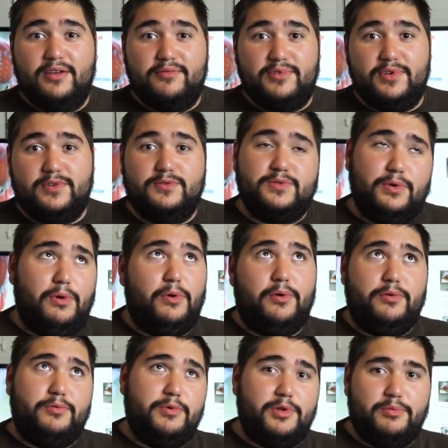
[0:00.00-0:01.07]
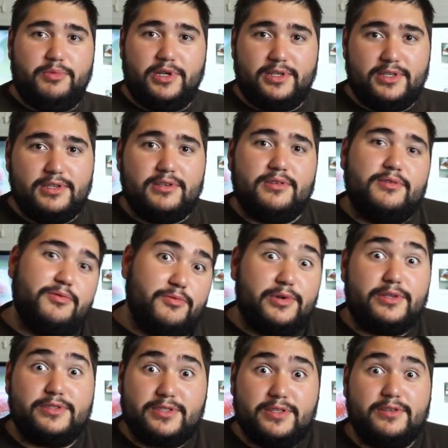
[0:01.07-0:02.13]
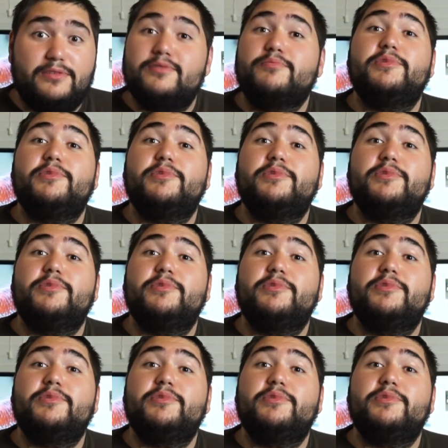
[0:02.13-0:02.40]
views. Oh, what a big deal. Well, still.